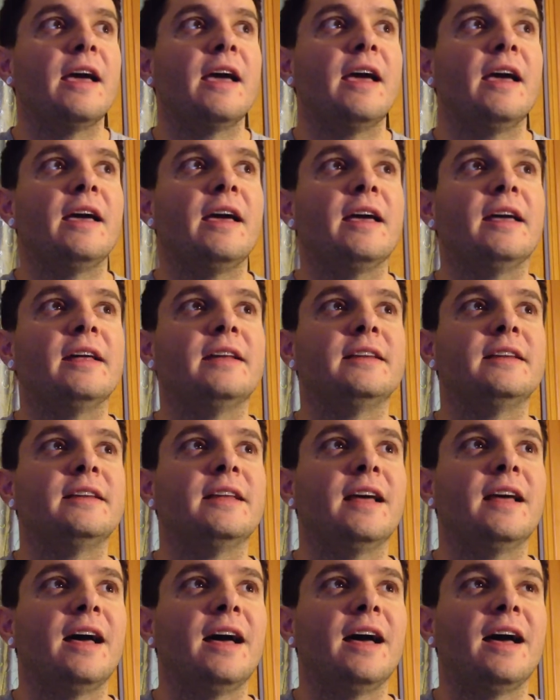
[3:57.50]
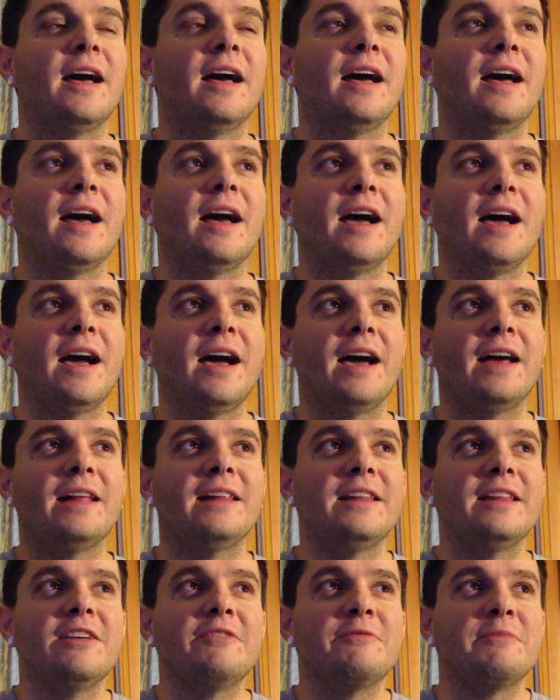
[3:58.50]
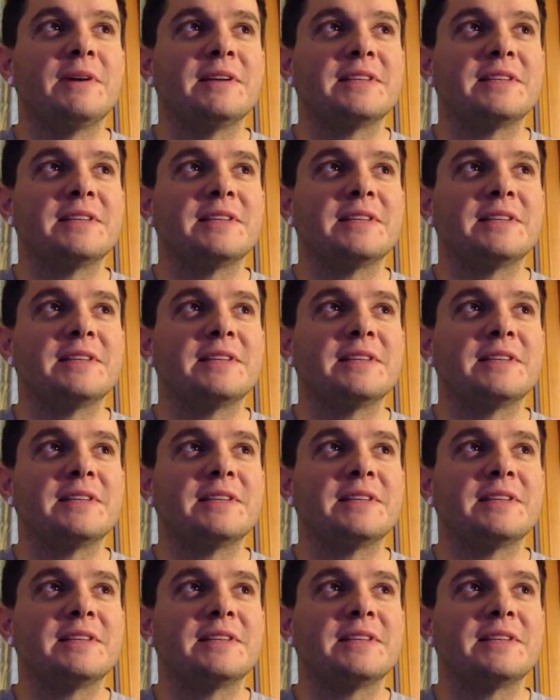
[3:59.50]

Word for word: and I love my